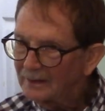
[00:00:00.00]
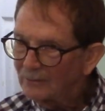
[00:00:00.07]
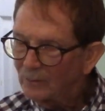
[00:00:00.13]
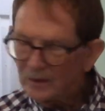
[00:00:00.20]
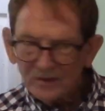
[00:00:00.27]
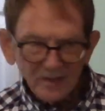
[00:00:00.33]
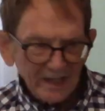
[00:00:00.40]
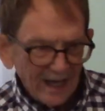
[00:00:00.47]

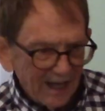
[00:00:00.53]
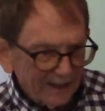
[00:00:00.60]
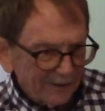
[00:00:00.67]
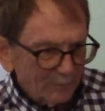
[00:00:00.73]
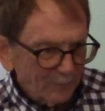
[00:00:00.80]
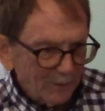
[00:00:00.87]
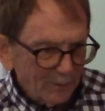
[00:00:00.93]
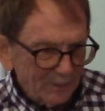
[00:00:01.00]
what's the
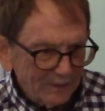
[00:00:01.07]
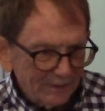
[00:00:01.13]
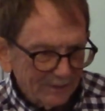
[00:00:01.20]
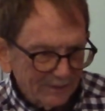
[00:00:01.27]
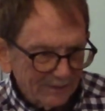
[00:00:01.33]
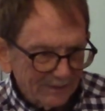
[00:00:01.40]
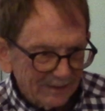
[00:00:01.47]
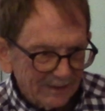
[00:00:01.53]
island we went
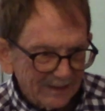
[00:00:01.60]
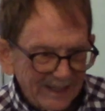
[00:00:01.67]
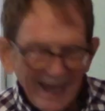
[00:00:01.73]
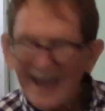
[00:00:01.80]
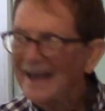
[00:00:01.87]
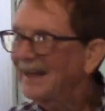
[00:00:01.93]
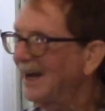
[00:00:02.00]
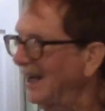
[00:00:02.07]
to?
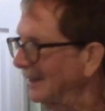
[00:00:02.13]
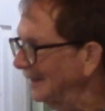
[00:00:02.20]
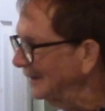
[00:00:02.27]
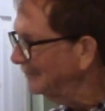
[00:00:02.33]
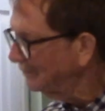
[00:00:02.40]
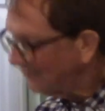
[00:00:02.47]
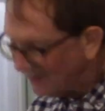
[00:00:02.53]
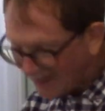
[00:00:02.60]
Cat Island,
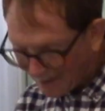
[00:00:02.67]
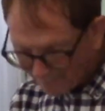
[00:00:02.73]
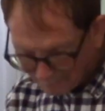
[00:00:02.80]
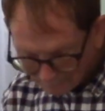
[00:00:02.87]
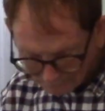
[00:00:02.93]
yeah.